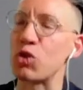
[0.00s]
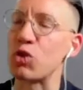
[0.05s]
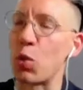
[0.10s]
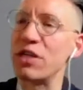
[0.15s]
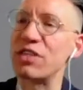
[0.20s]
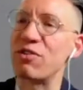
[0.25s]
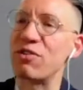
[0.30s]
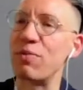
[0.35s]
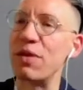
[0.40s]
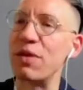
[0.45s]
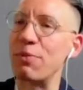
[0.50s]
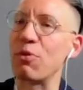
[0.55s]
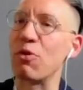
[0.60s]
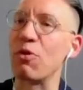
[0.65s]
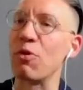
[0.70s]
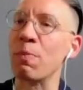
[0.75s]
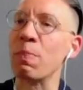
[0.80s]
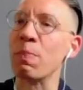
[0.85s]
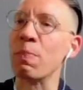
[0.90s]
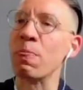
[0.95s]
stories of
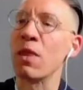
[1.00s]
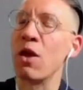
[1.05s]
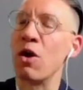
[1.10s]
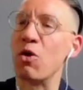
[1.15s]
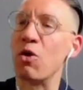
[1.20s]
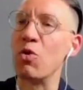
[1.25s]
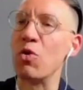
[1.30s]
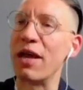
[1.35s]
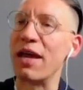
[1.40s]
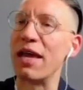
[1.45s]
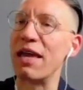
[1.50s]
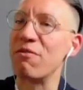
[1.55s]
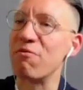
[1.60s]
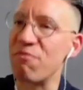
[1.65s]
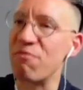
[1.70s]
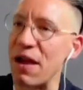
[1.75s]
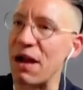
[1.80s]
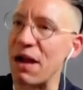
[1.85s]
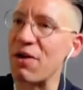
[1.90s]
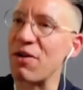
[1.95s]
people who, like, in
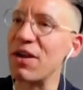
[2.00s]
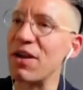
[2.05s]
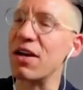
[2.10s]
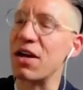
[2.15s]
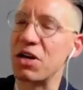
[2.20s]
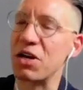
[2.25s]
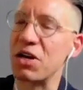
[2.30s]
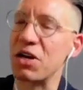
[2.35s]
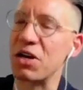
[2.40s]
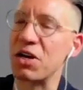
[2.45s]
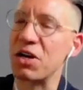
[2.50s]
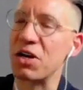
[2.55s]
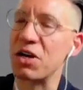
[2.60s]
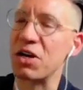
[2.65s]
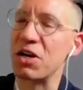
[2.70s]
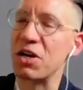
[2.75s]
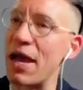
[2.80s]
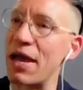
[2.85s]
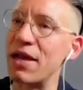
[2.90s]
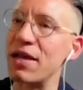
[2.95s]
very acute
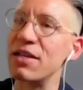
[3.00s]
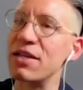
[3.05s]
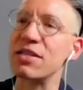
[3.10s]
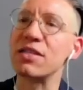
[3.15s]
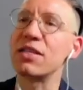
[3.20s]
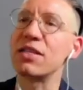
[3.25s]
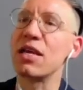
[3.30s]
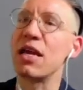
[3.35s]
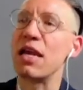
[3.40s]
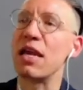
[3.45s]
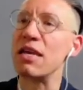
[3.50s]
ways,